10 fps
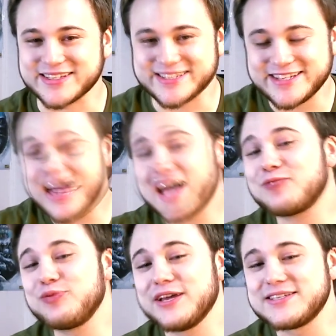It's not
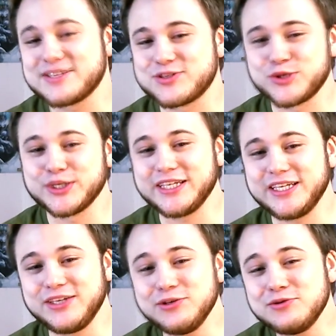a place that's really
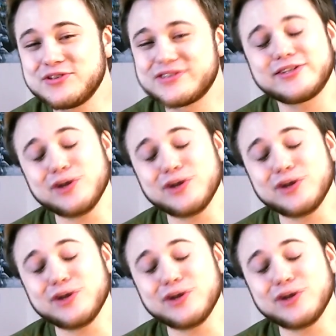used